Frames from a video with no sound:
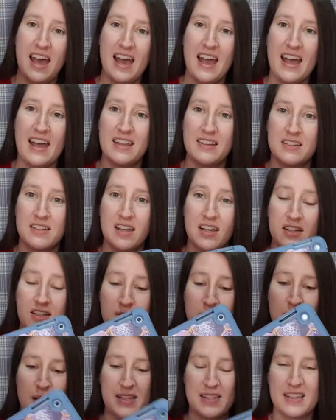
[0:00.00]
and
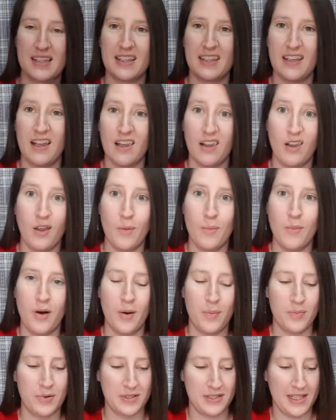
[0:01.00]
just basically a lot
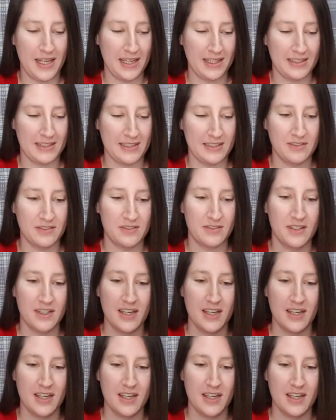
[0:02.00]
more protective.